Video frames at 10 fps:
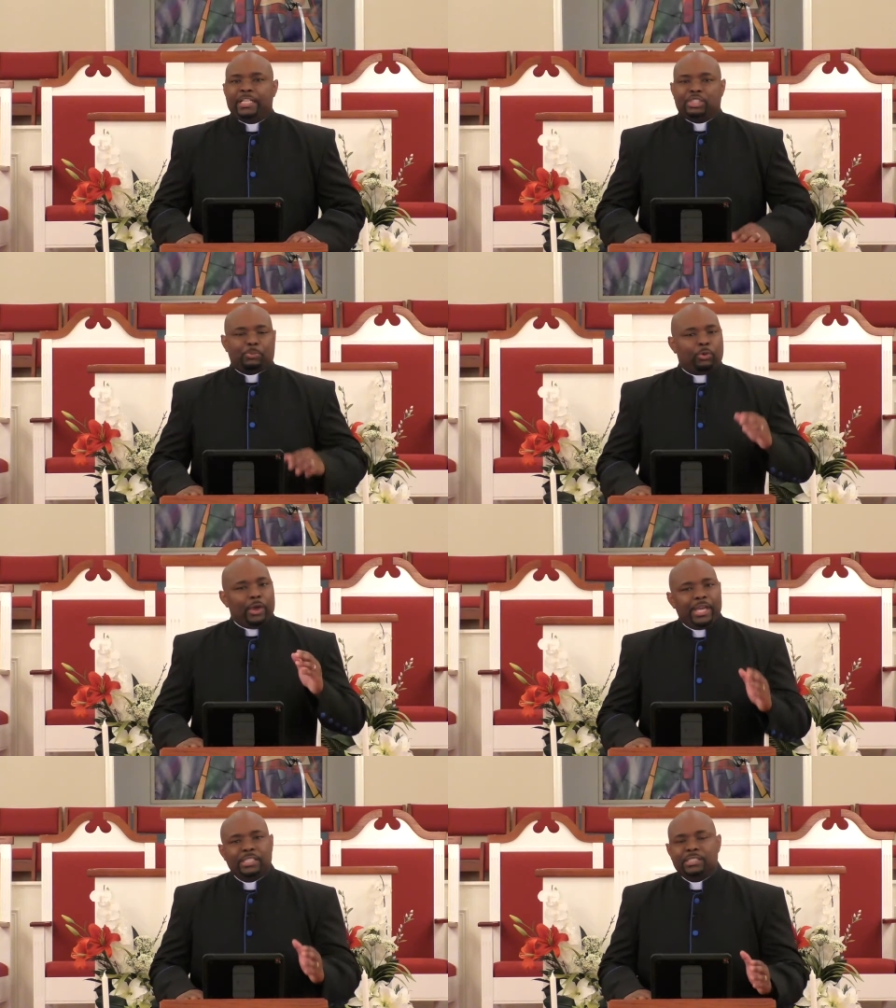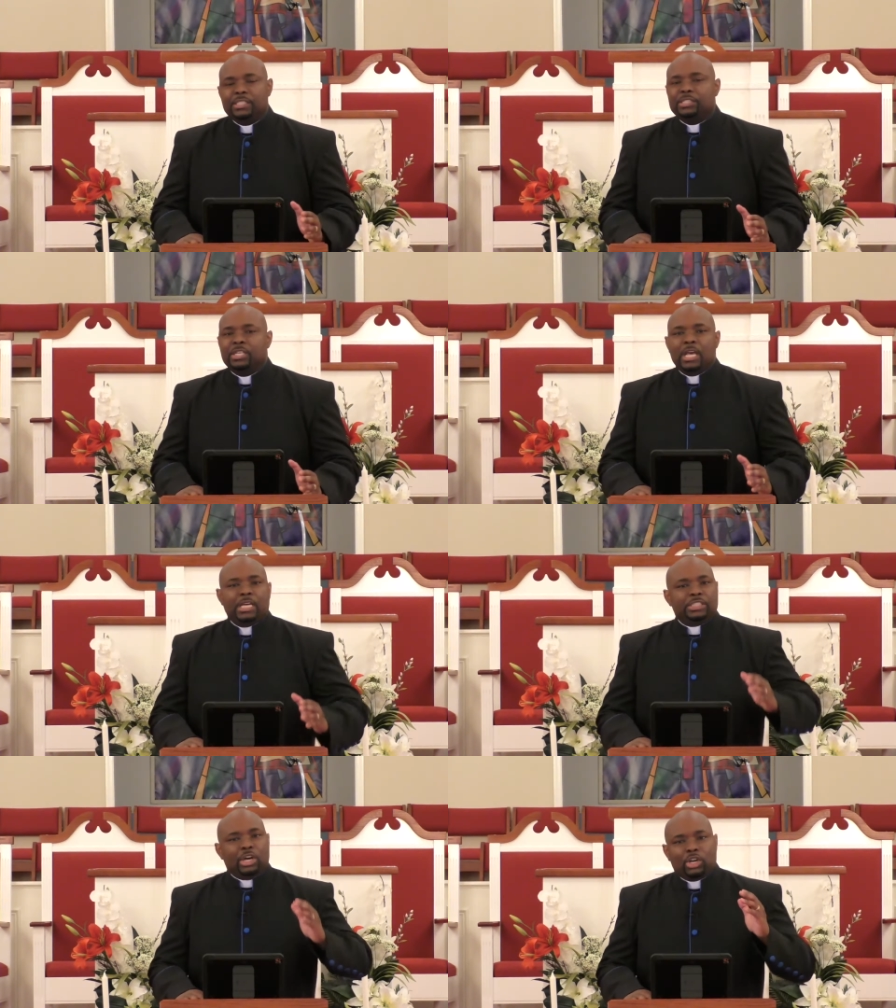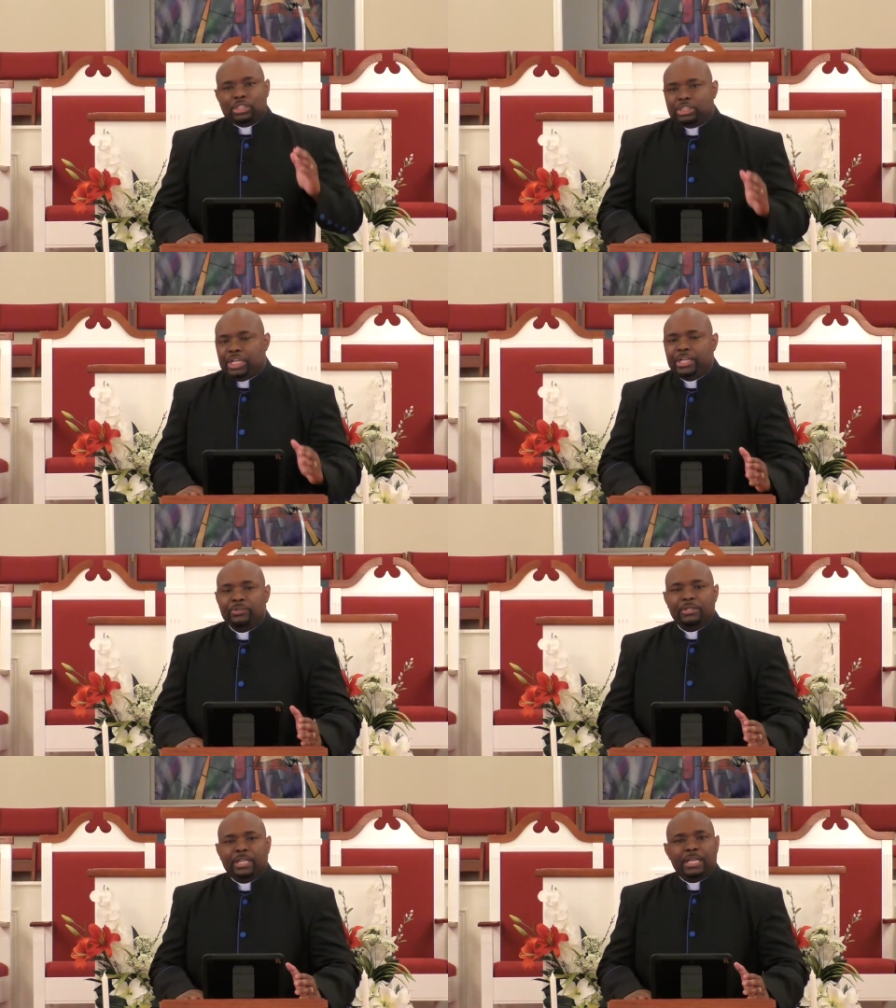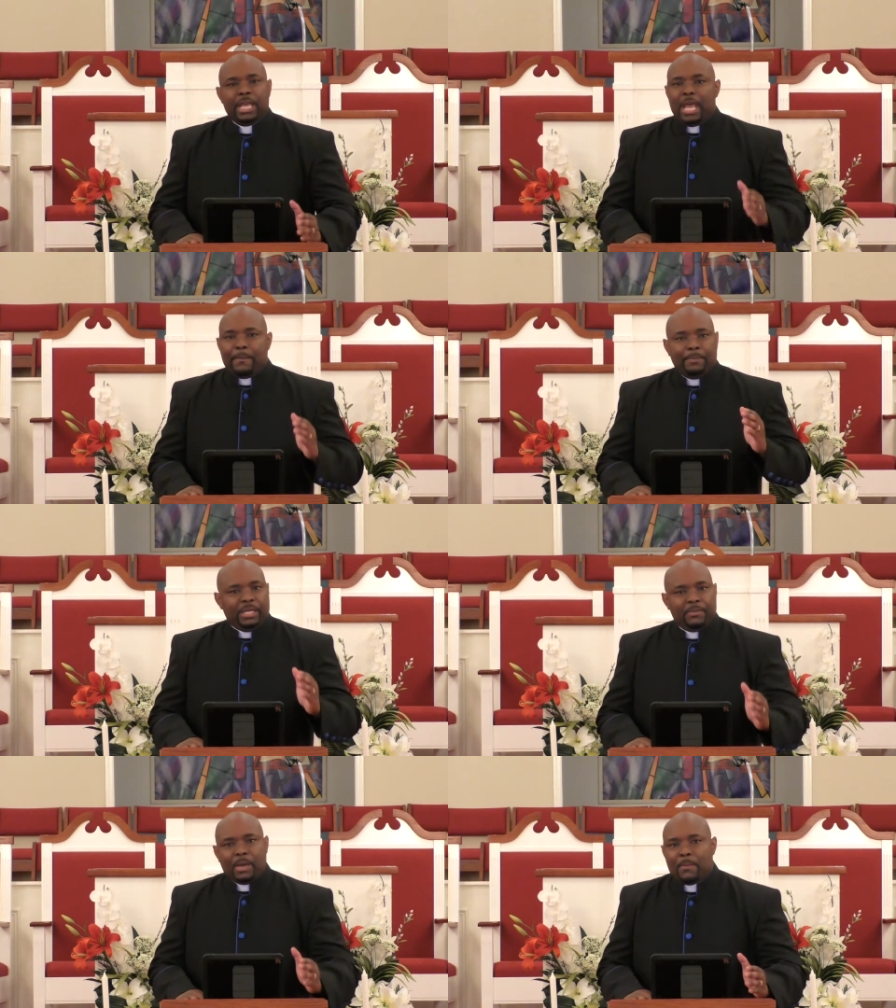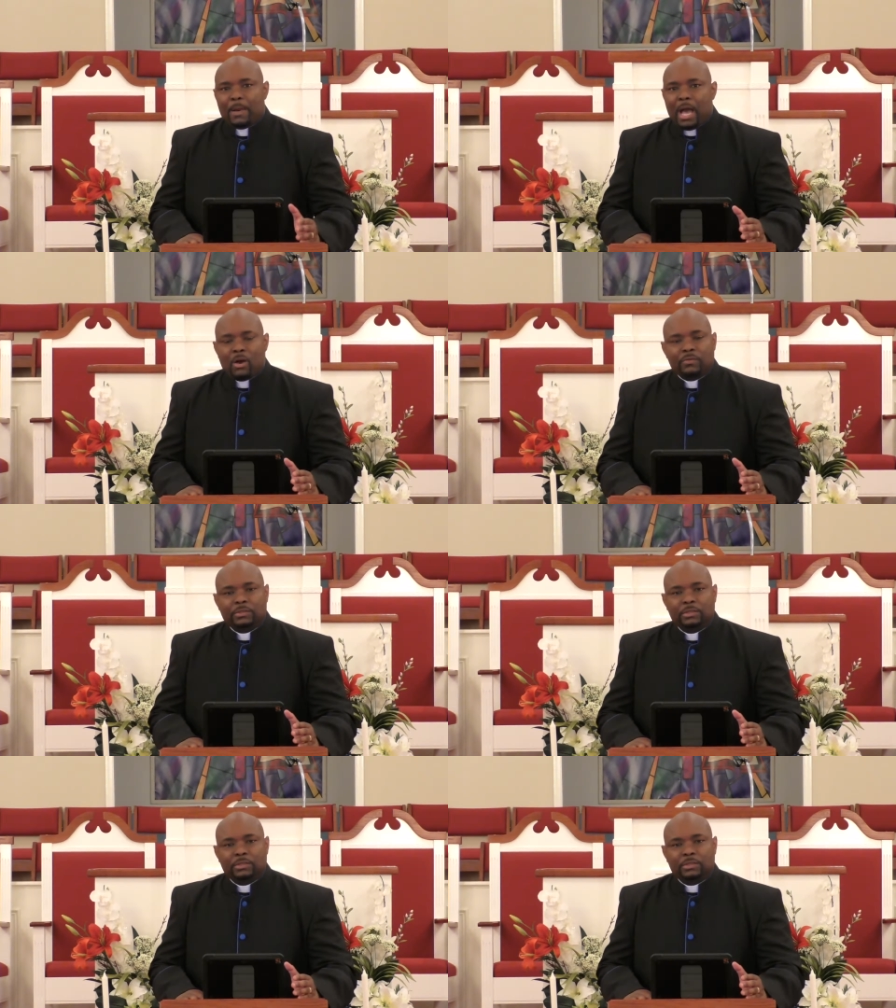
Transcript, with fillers: his praises shall continually be in my mouth.